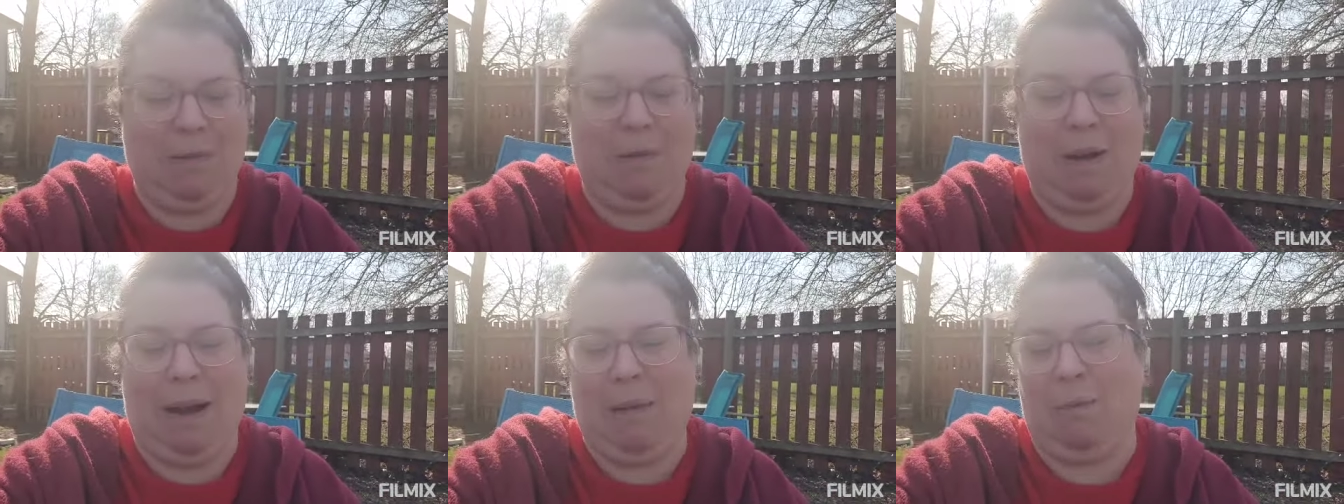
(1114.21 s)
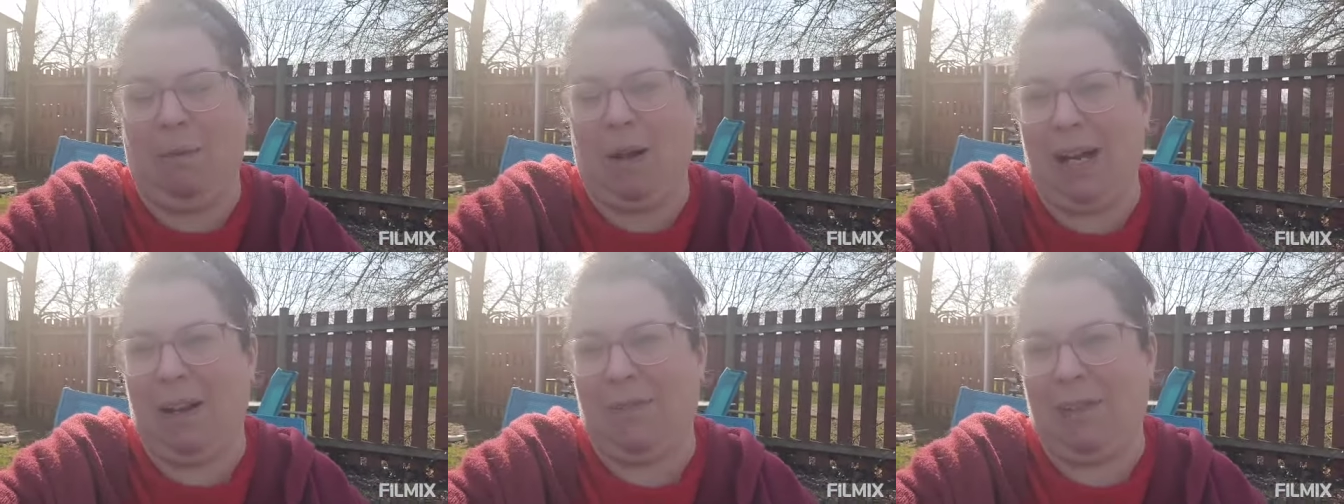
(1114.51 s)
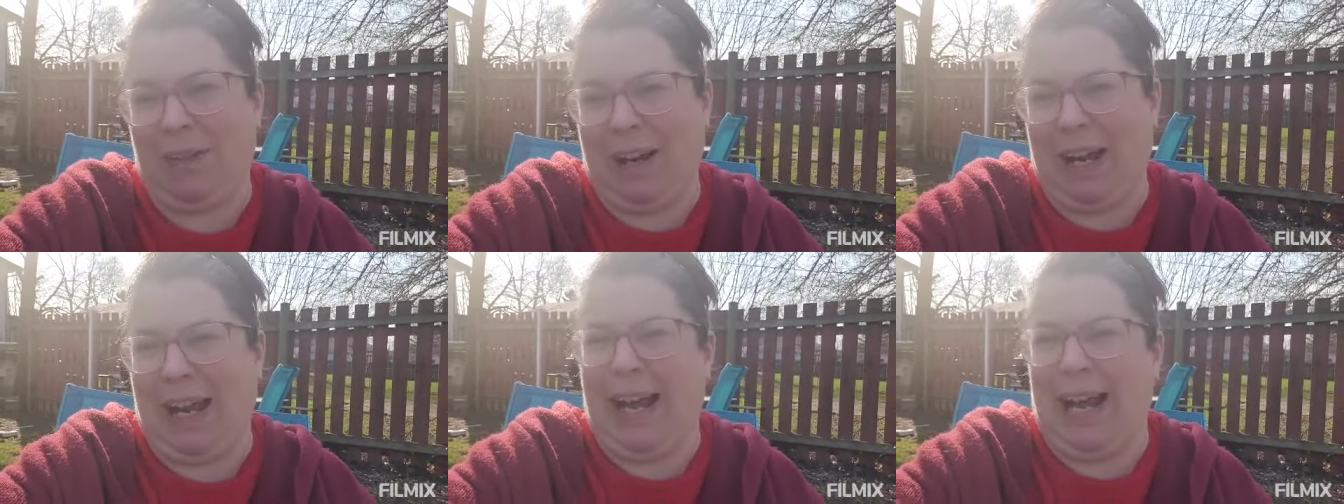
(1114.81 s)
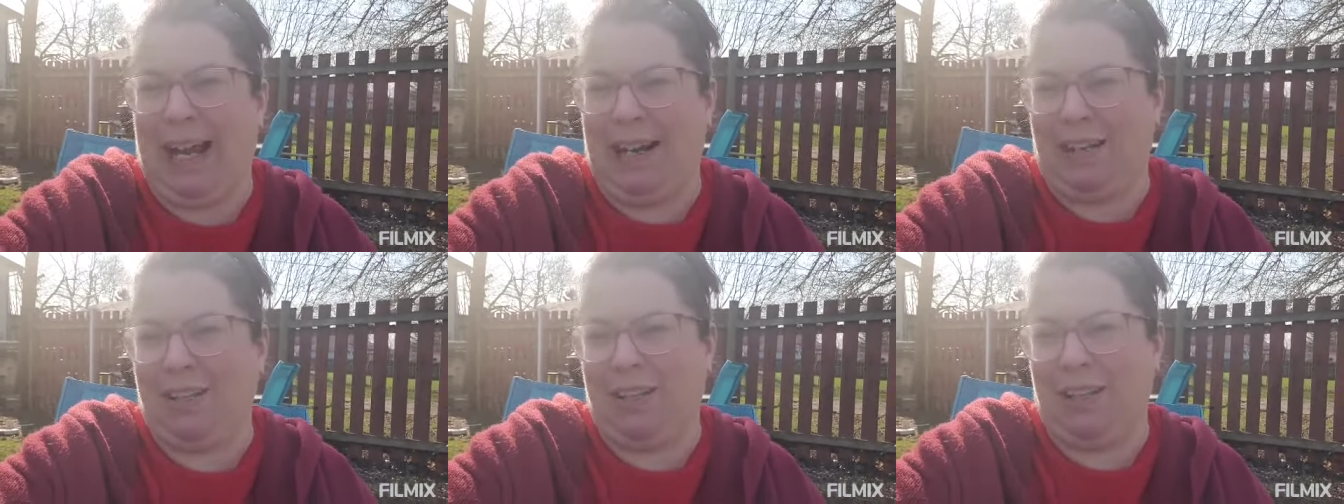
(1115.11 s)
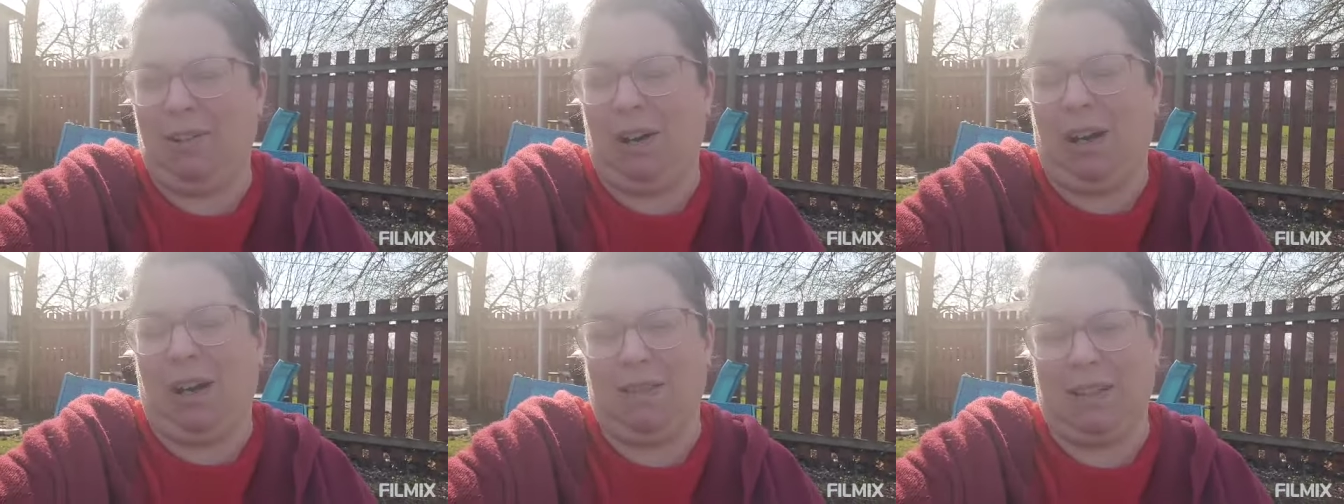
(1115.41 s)
I would have if I had
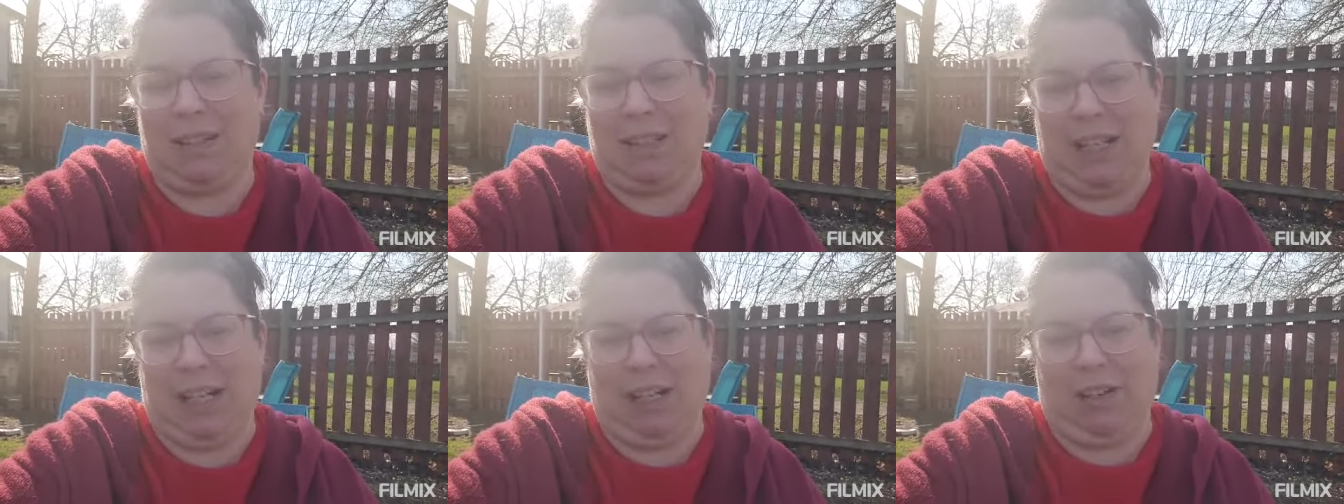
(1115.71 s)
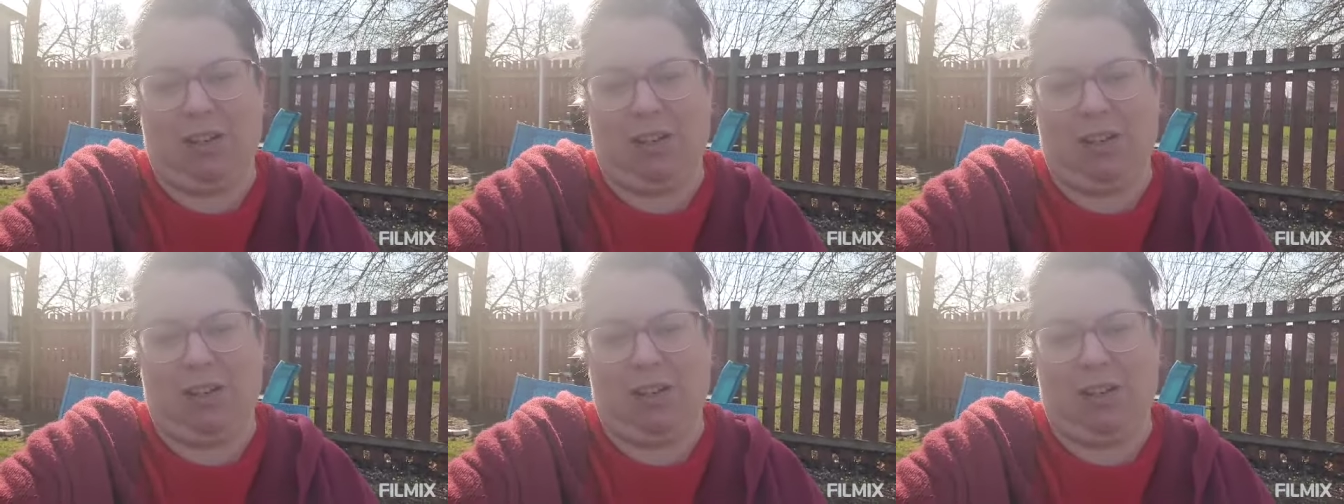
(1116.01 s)
to, obviously.